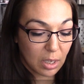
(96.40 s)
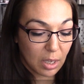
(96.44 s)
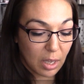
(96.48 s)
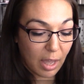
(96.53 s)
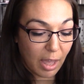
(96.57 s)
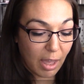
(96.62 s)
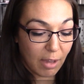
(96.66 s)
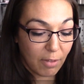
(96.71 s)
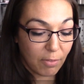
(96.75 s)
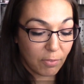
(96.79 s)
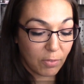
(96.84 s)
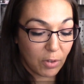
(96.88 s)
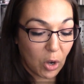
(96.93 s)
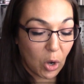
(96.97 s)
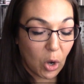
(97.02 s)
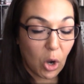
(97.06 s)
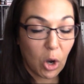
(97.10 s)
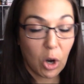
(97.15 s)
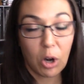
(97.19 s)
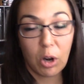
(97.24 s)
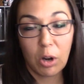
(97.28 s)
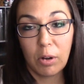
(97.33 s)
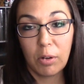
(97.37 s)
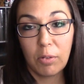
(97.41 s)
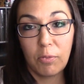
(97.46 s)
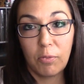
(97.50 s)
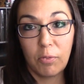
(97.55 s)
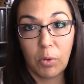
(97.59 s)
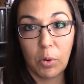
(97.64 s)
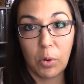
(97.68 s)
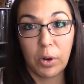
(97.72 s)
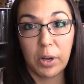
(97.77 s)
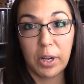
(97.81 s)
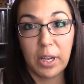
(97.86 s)

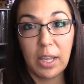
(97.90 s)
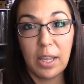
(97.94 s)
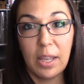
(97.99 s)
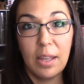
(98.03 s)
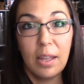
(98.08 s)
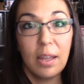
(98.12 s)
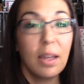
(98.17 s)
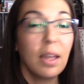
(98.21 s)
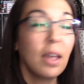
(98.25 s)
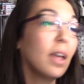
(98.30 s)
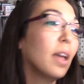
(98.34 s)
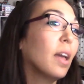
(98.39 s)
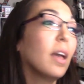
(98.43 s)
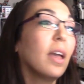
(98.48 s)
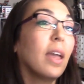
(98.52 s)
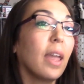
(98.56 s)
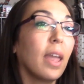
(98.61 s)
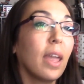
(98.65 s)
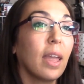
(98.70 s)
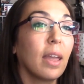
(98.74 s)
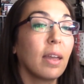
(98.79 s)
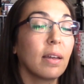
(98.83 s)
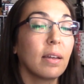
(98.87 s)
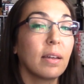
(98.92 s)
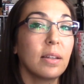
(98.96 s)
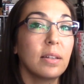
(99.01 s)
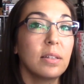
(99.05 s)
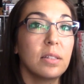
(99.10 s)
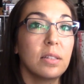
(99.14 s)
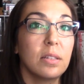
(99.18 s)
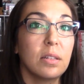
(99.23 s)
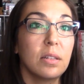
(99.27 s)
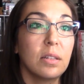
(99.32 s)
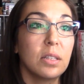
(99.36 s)
HFR40,
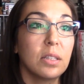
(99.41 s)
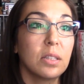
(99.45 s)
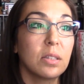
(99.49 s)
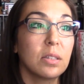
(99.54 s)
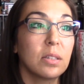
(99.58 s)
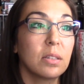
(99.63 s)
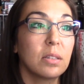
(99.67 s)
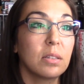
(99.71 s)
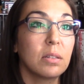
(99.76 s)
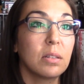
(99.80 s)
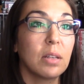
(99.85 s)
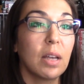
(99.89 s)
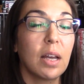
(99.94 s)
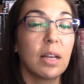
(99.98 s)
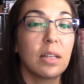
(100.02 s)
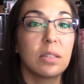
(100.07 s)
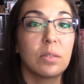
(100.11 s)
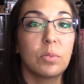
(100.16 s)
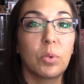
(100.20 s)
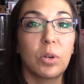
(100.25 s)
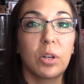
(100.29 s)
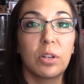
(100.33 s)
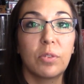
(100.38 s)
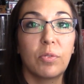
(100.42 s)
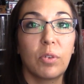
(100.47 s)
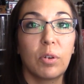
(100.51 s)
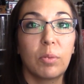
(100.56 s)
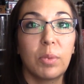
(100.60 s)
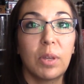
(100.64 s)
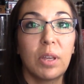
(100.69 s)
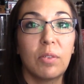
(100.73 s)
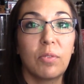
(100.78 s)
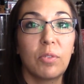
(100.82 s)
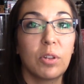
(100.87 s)
and this has worked for
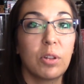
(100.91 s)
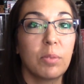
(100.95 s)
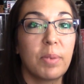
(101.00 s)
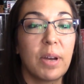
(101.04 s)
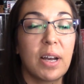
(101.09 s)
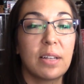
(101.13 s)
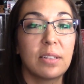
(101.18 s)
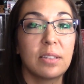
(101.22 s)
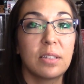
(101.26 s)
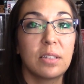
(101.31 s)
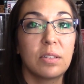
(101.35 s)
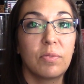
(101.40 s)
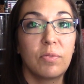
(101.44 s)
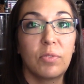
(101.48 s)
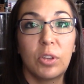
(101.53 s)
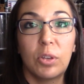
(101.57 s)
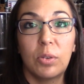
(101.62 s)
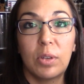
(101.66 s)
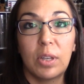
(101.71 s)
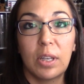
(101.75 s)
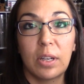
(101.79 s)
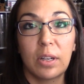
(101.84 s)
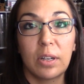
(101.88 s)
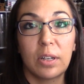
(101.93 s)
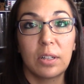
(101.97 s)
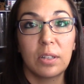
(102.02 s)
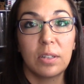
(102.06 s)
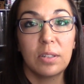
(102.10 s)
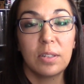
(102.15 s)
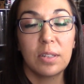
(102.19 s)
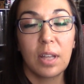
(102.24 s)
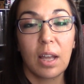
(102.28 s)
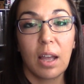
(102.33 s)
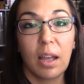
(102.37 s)
me for the past few
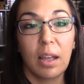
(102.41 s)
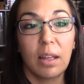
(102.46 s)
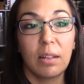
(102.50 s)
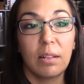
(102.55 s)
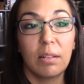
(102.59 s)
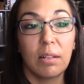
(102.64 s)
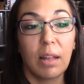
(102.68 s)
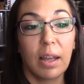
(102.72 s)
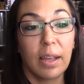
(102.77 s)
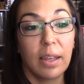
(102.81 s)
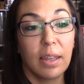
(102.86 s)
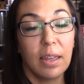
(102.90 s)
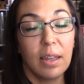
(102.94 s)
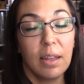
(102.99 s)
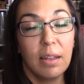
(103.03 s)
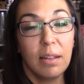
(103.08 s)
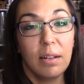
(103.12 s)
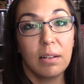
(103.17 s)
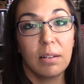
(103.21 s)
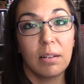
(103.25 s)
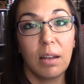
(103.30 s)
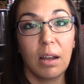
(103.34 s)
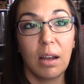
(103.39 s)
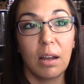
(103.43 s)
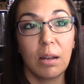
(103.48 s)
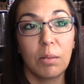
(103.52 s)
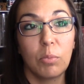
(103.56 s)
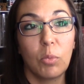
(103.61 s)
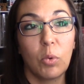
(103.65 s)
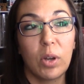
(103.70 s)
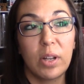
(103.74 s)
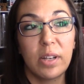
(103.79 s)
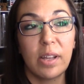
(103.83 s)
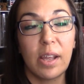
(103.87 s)
years. I like it.
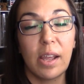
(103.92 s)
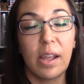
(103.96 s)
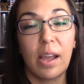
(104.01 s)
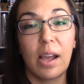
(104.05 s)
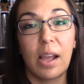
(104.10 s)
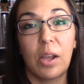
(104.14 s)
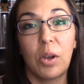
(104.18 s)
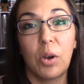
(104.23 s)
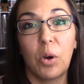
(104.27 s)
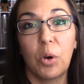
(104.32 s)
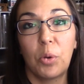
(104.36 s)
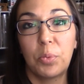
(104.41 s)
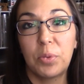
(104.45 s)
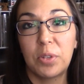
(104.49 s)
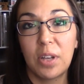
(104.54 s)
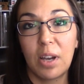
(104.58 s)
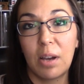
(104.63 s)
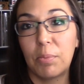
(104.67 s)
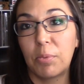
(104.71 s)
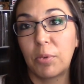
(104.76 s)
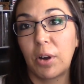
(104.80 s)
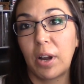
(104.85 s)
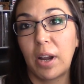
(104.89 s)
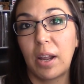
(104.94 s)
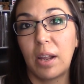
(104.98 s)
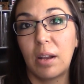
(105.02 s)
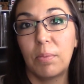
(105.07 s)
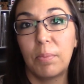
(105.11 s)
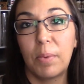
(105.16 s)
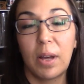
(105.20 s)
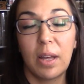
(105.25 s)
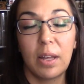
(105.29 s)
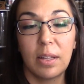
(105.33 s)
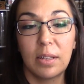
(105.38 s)
One day I hope to upgrade,
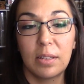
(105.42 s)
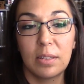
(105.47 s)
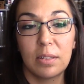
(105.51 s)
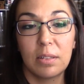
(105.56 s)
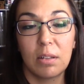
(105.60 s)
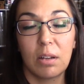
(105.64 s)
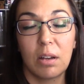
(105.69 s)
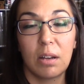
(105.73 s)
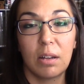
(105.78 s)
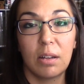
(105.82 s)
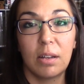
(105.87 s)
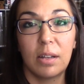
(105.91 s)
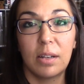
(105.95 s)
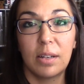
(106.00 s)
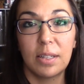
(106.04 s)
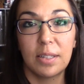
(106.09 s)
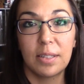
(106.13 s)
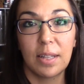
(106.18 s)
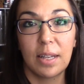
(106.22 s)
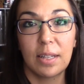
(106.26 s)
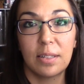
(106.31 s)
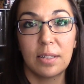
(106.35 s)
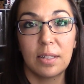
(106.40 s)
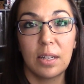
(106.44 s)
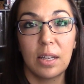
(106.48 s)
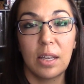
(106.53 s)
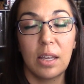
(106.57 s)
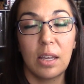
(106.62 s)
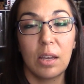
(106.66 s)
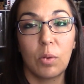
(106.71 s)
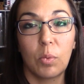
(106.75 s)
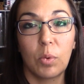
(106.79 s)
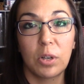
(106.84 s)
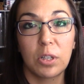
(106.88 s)
but it's not a
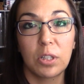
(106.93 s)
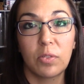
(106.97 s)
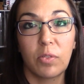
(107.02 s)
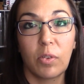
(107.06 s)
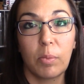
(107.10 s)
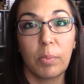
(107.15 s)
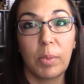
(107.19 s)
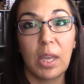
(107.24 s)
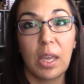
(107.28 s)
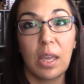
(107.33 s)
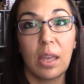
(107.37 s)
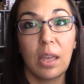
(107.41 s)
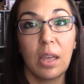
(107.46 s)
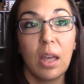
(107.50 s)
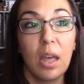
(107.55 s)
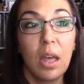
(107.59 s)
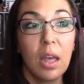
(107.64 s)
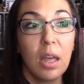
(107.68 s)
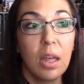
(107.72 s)
necessity. It works for me.